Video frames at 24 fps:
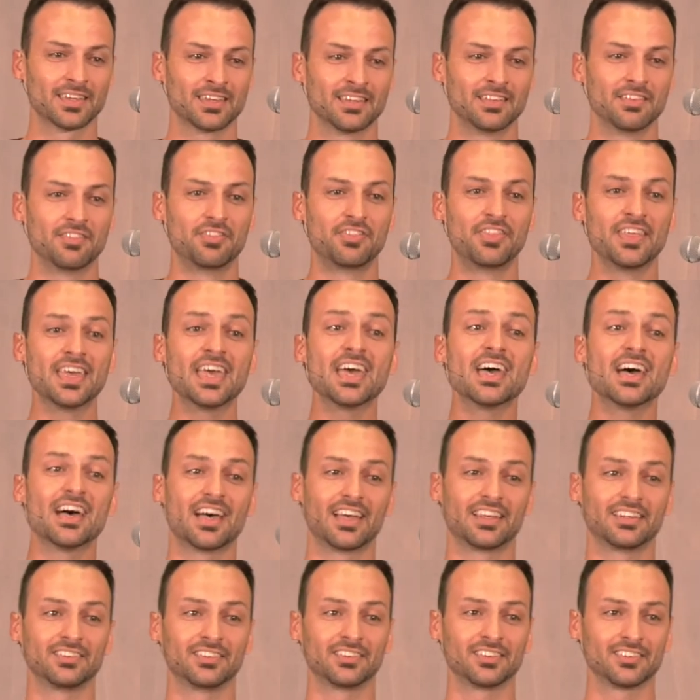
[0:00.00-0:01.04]

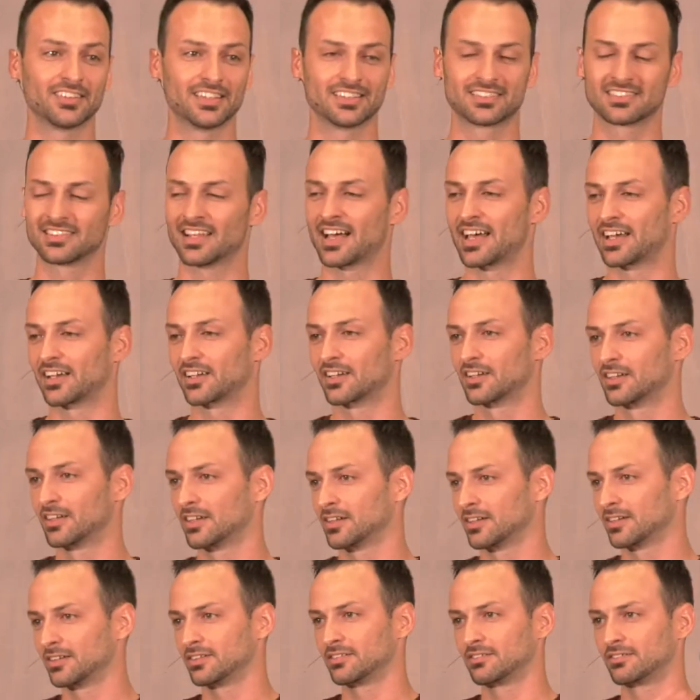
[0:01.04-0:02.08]
Then it's like,
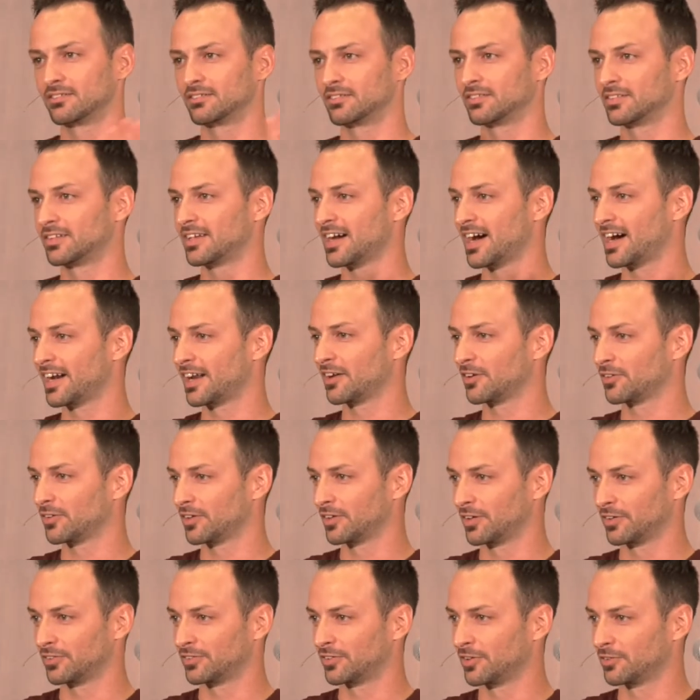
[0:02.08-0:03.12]
God,
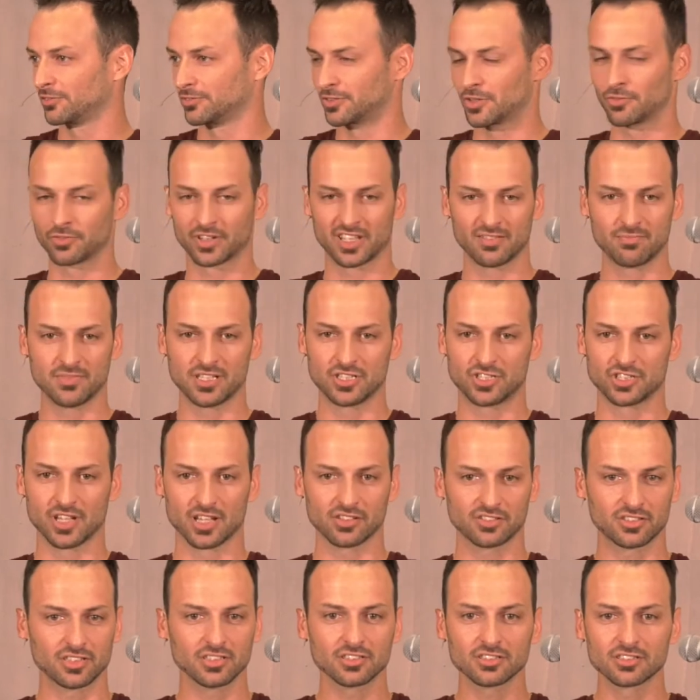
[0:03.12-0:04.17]
don't give me
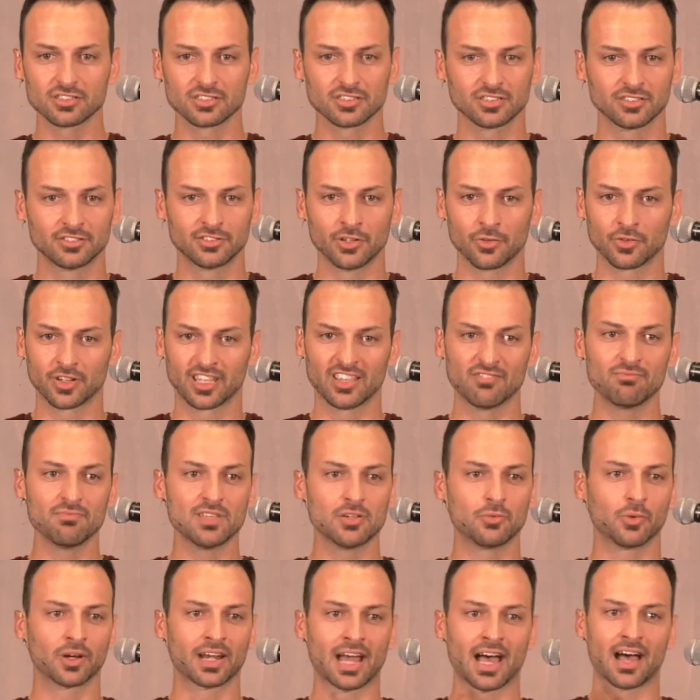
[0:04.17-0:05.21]
justice. Don't give me
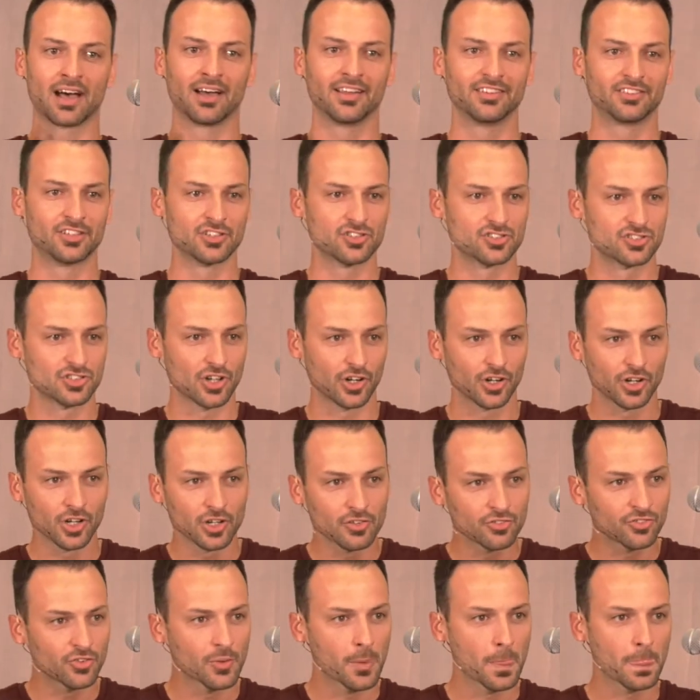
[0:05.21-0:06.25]
what I
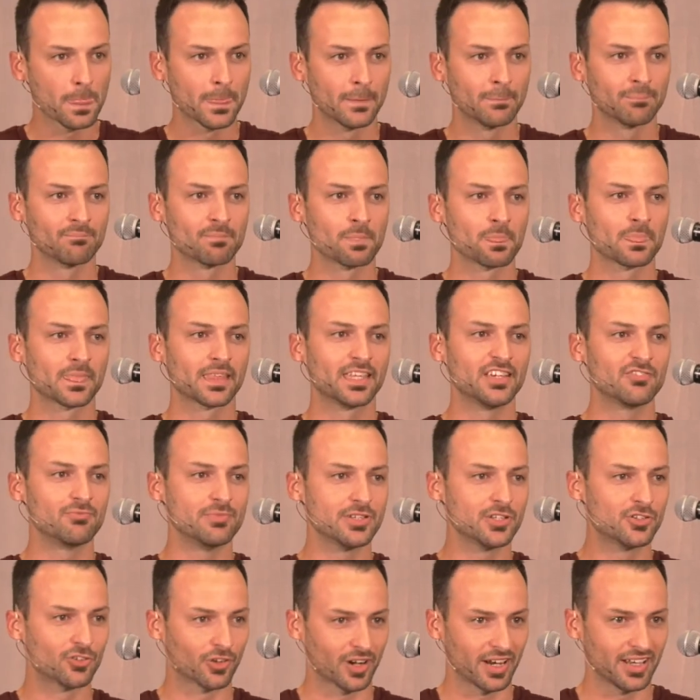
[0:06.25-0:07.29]
deserve. Give me
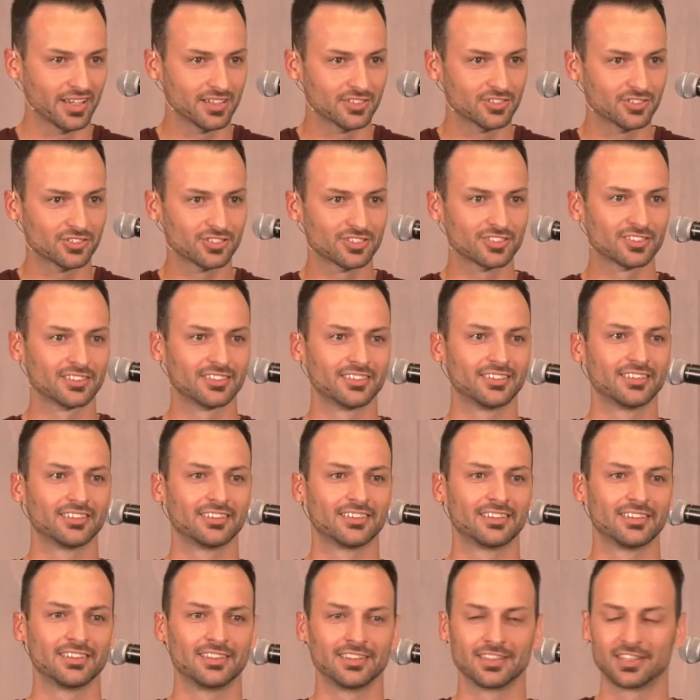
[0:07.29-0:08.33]
grace.
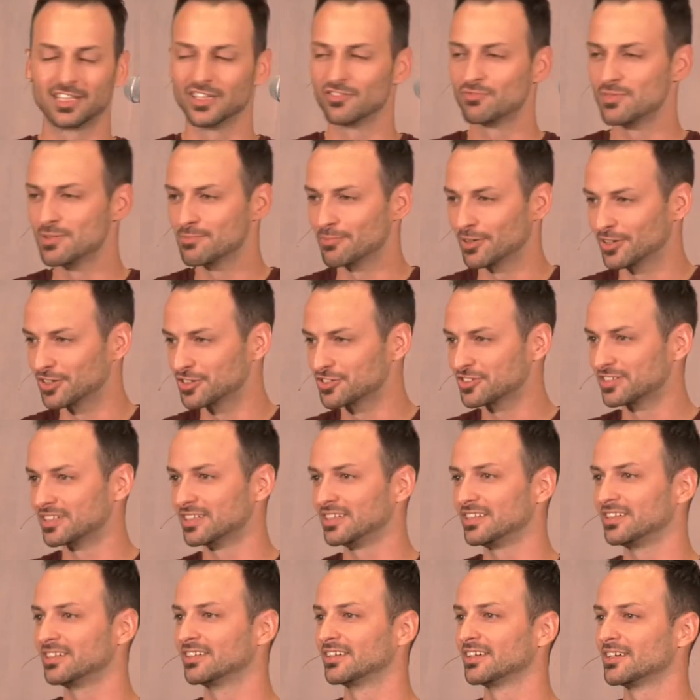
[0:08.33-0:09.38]
Give me
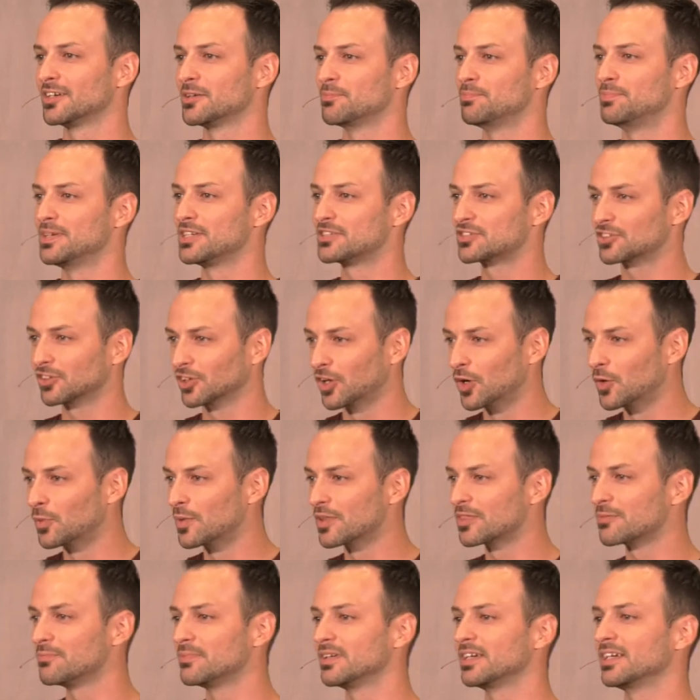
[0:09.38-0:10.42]
mercy. Be slow
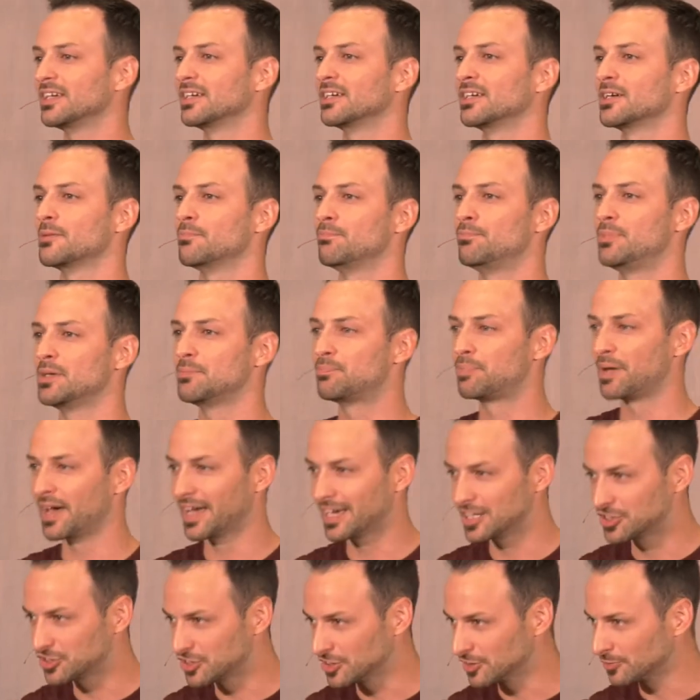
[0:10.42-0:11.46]
with me. Be
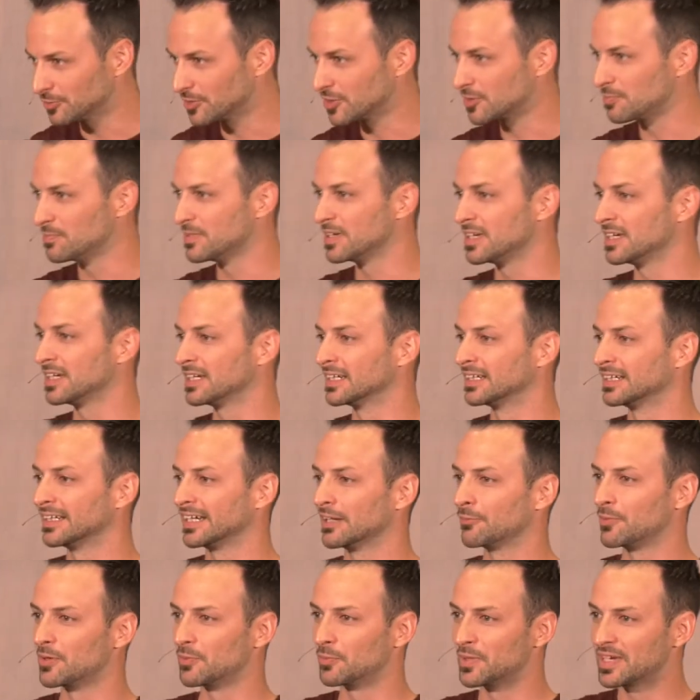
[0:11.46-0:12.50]
patient with me.
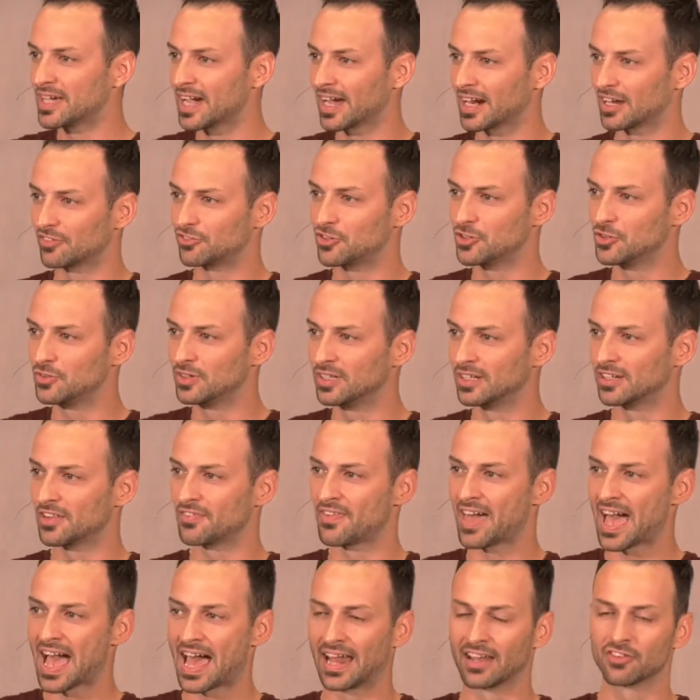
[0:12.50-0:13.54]
And we kind of tune into
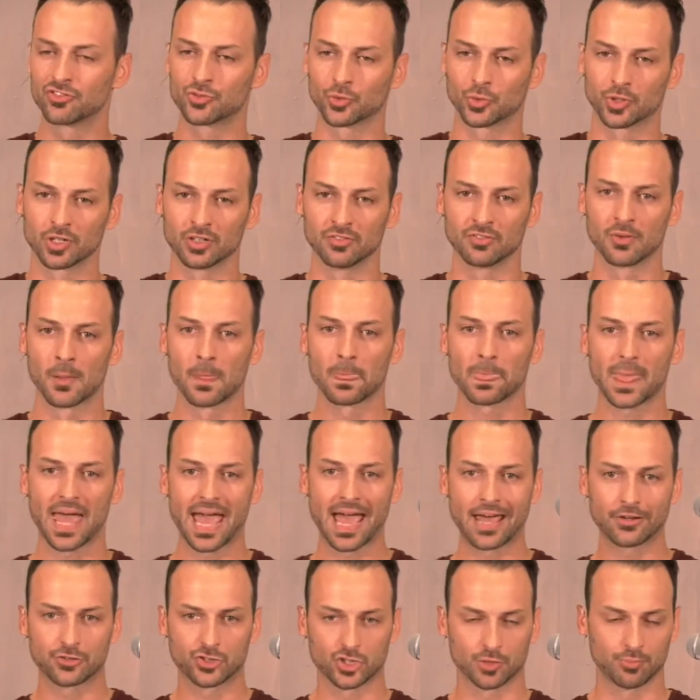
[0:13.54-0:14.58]
that sort of
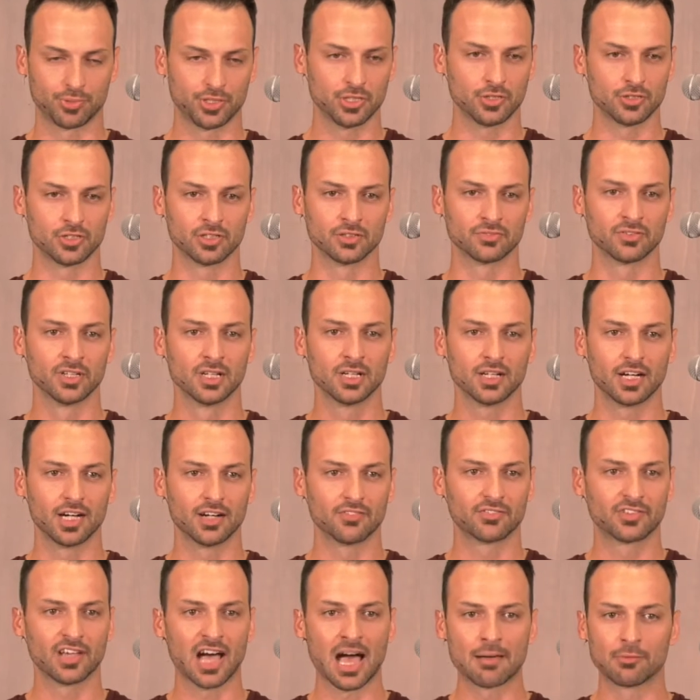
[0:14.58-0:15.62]
attribute
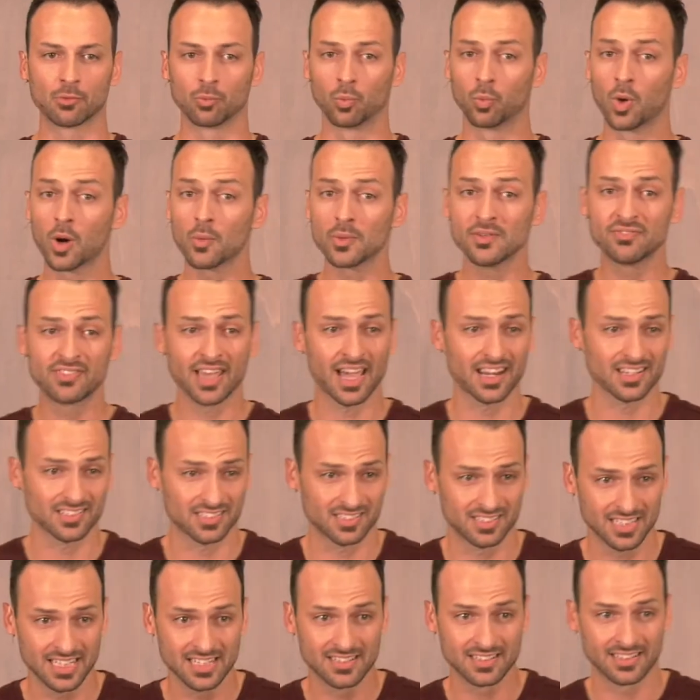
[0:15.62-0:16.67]
of God. But what we've got to
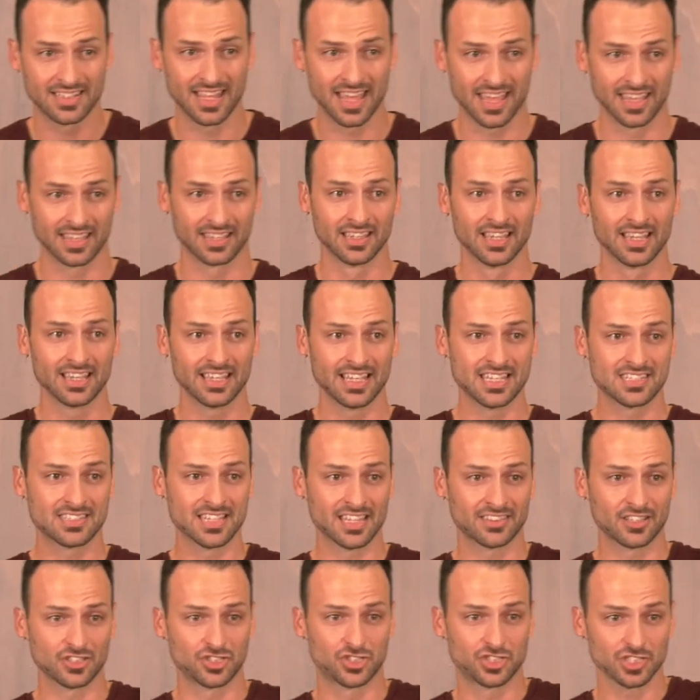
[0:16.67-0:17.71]
see today is that
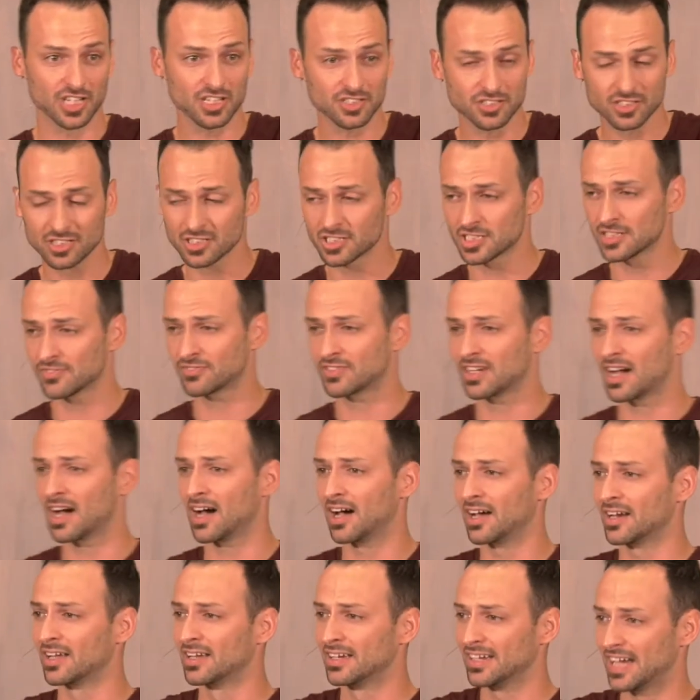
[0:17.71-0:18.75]
the justice of
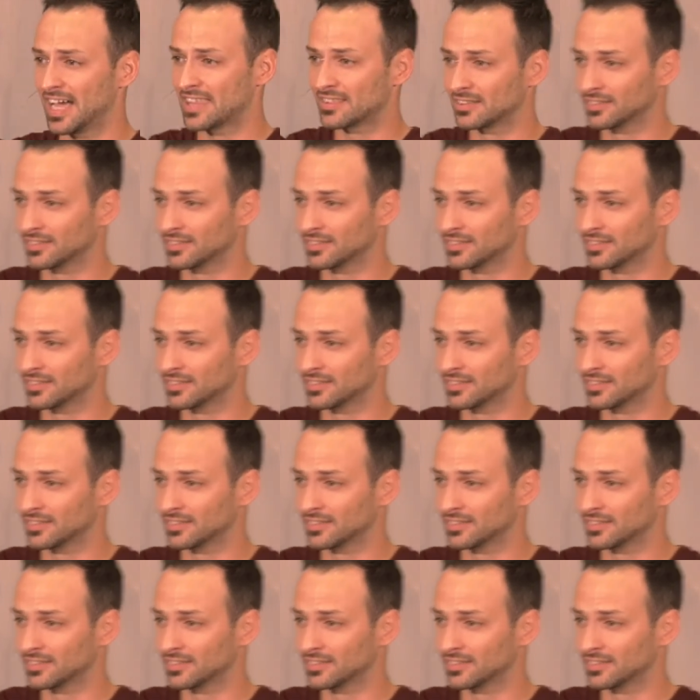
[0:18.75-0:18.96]
God and